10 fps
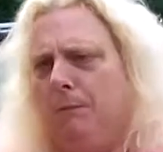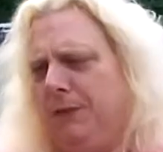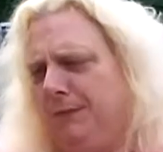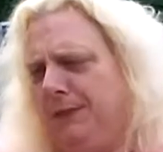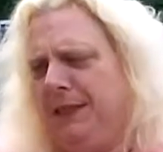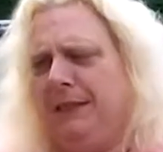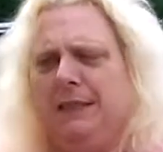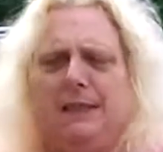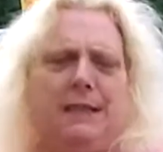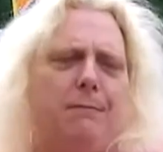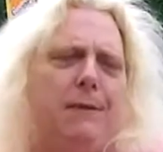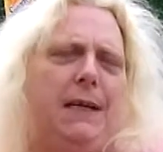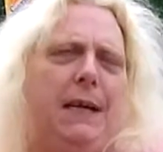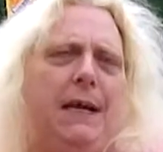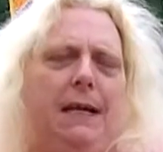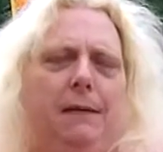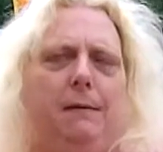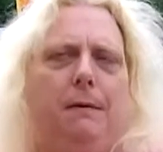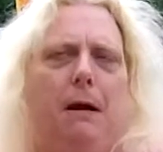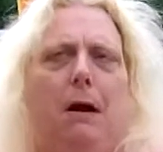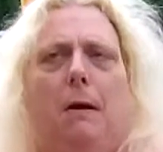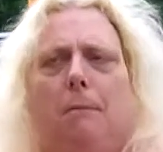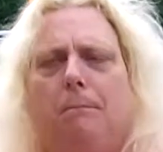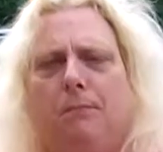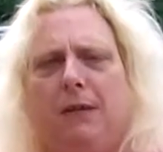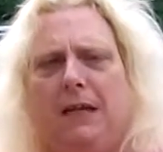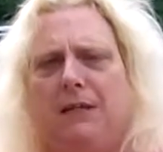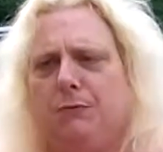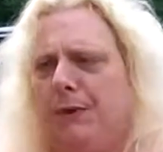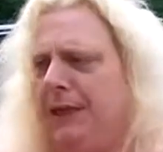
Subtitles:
We see this every day as